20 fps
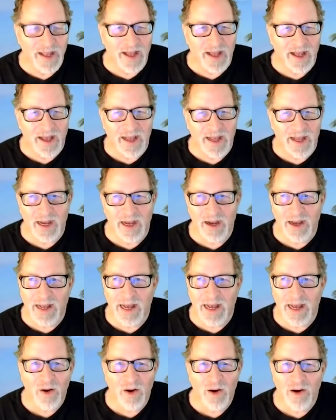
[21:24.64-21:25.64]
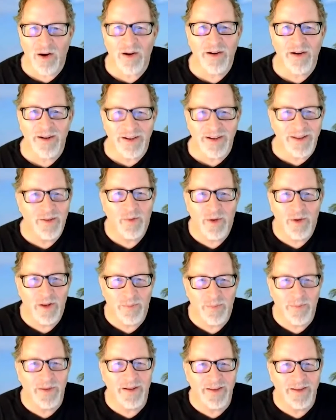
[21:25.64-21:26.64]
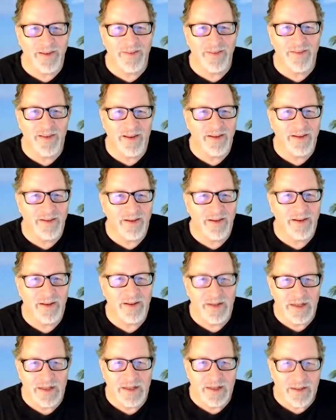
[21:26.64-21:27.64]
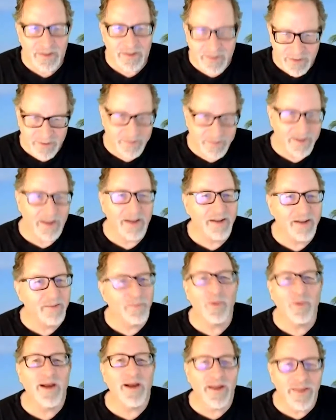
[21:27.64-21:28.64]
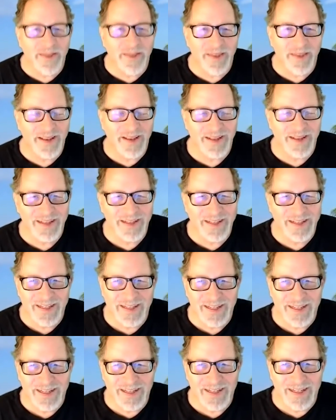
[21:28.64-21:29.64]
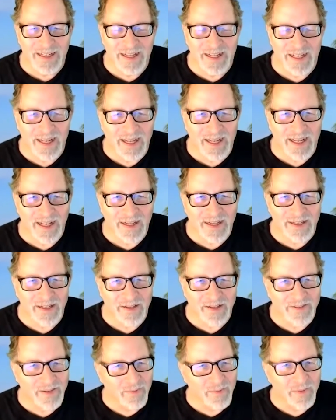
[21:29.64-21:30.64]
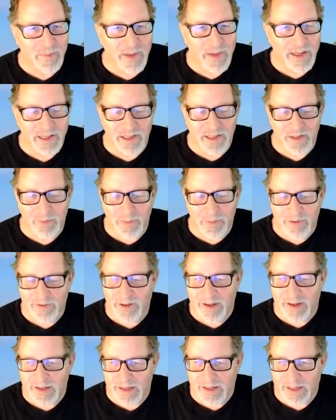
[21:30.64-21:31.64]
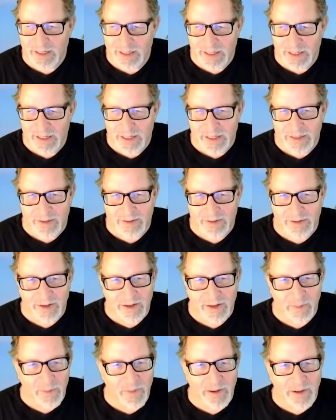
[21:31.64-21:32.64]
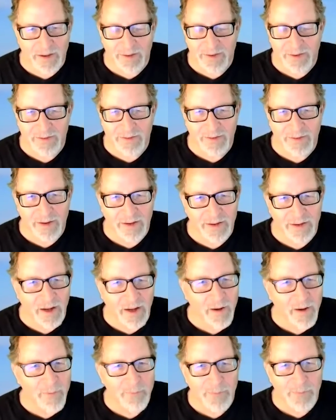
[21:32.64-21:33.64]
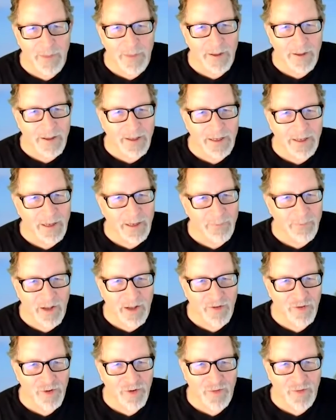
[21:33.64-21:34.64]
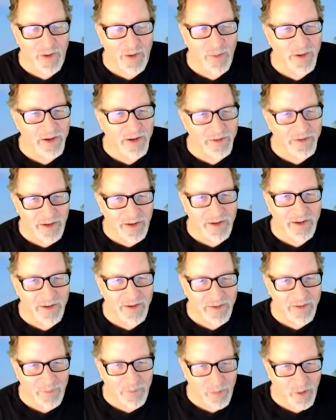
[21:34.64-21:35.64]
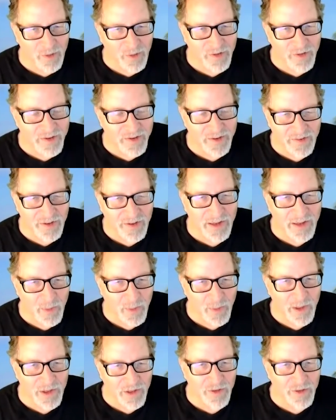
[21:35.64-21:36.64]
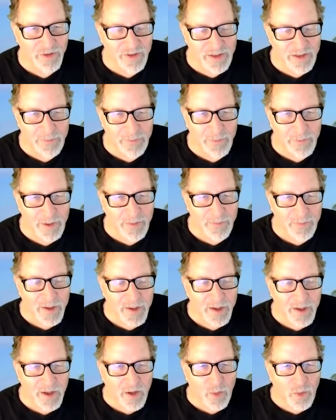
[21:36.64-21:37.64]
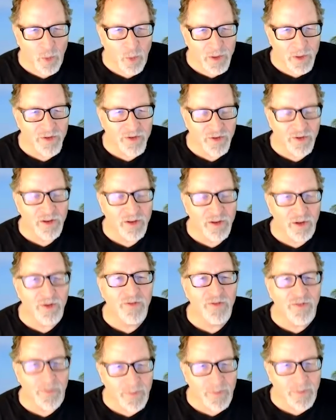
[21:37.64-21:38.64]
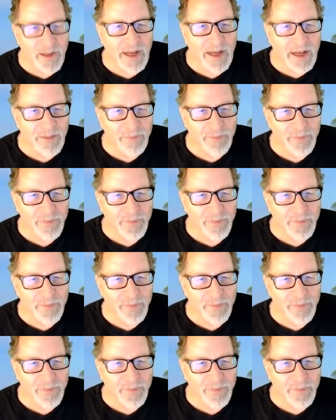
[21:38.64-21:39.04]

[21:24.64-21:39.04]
how, how hard would it be to say, to to take a breath, and uh, someone makes this mistake, to take a breath and say, you know, I'm not sure if I would have done it, approached it the same way you did, but what did you learn from that?